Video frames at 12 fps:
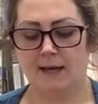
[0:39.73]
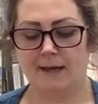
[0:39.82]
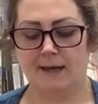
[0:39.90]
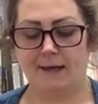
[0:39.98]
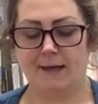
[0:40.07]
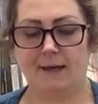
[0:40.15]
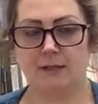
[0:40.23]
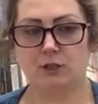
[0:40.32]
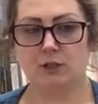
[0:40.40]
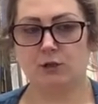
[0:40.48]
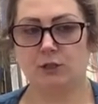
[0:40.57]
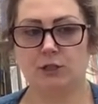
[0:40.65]
and
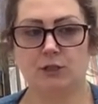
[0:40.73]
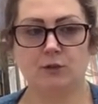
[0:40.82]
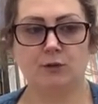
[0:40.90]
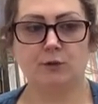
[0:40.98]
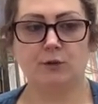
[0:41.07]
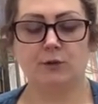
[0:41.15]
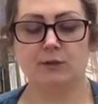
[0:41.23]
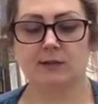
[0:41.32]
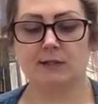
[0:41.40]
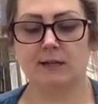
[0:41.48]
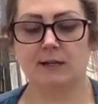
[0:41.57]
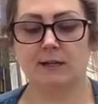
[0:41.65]
you could
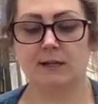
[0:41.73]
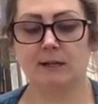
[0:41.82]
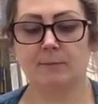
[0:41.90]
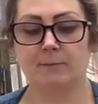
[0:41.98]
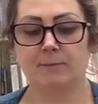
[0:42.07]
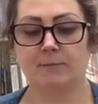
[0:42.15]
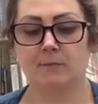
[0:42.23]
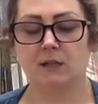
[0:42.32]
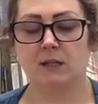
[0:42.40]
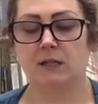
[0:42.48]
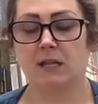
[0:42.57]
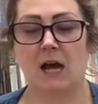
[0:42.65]
use
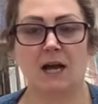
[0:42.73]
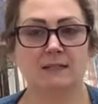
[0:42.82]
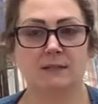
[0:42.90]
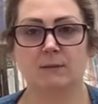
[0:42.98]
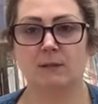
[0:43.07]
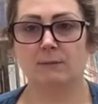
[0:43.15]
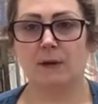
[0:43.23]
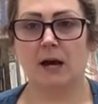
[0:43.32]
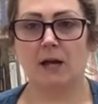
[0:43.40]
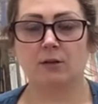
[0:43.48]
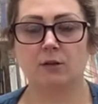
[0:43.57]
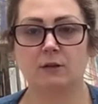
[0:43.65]
condiment
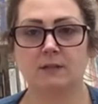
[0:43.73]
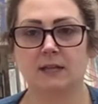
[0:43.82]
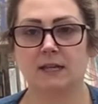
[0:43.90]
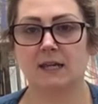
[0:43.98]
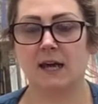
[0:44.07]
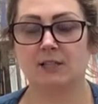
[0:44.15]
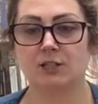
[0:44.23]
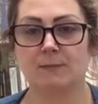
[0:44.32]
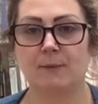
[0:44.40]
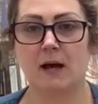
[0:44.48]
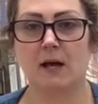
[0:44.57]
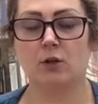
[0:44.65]
bottles like ketchup
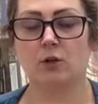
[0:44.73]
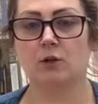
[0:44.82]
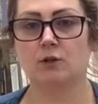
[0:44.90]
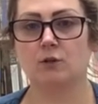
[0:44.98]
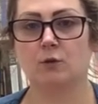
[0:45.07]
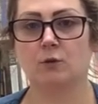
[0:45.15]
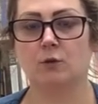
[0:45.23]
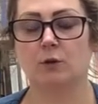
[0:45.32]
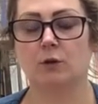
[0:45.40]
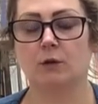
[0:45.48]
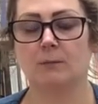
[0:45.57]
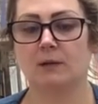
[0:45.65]
bottles
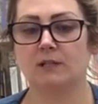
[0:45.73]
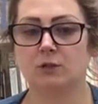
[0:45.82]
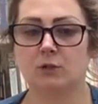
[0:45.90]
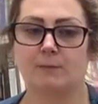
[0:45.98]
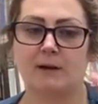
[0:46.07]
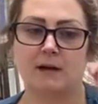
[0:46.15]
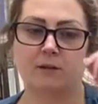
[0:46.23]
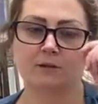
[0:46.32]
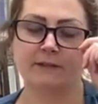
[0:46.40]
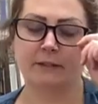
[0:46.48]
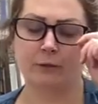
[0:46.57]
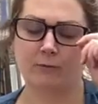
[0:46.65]
or mustard
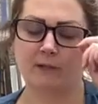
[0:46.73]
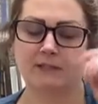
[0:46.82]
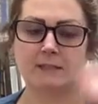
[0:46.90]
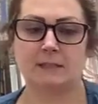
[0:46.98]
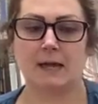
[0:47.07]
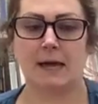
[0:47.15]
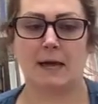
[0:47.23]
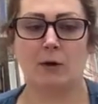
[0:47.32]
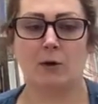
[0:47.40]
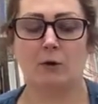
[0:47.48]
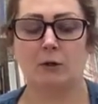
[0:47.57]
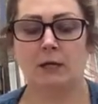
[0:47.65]
bottles that are rinsed
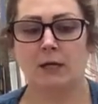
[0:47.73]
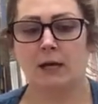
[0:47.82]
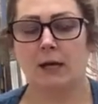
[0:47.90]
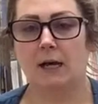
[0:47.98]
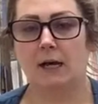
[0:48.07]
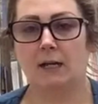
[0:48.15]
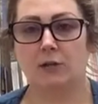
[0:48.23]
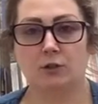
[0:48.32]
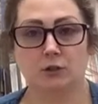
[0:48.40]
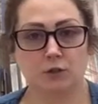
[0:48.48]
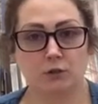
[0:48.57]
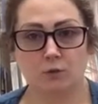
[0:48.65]
out. You
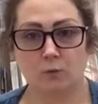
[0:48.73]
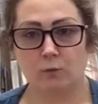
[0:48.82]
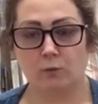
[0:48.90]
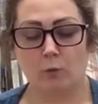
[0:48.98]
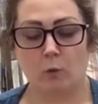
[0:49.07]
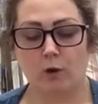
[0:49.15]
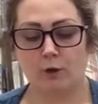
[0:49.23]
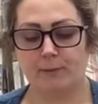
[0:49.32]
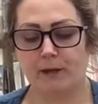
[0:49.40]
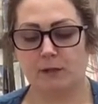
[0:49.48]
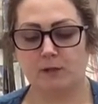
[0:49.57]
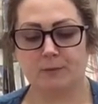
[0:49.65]
could use water
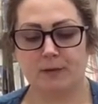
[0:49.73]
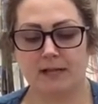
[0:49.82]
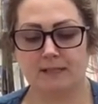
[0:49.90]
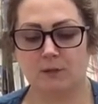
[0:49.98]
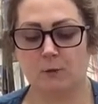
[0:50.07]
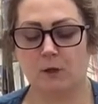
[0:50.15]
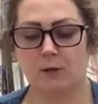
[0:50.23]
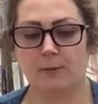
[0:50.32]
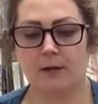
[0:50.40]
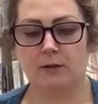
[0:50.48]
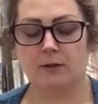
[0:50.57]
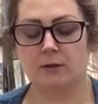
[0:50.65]
bottles, plastic water
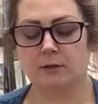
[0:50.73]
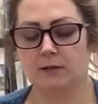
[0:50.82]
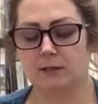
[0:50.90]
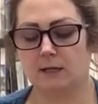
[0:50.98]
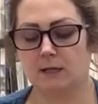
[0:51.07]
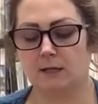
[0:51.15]
bottles,